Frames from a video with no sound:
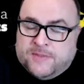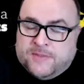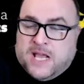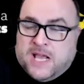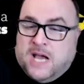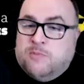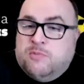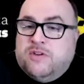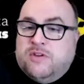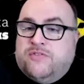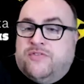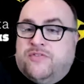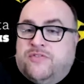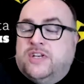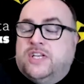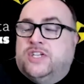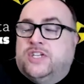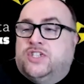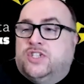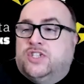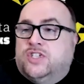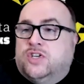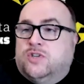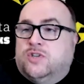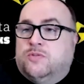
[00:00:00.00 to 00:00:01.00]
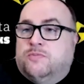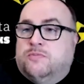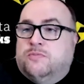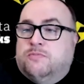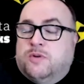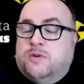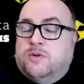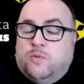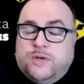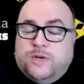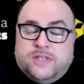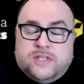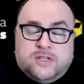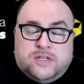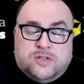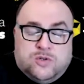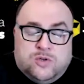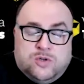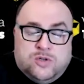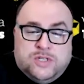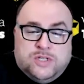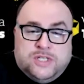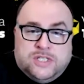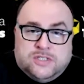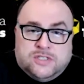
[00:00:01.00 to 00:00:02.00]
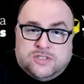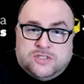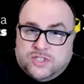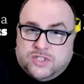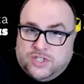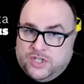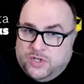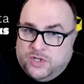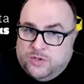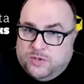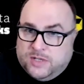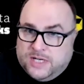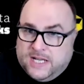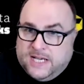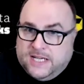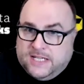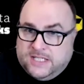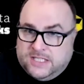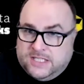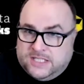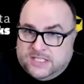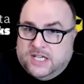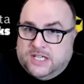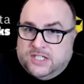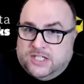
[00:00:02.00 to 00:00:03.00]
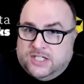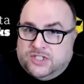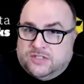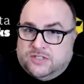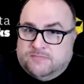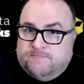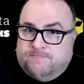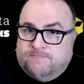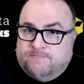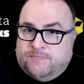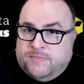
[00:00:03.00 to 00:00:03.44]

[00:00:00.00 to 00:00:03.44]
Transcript: And we finish it up with an audience Q&A session.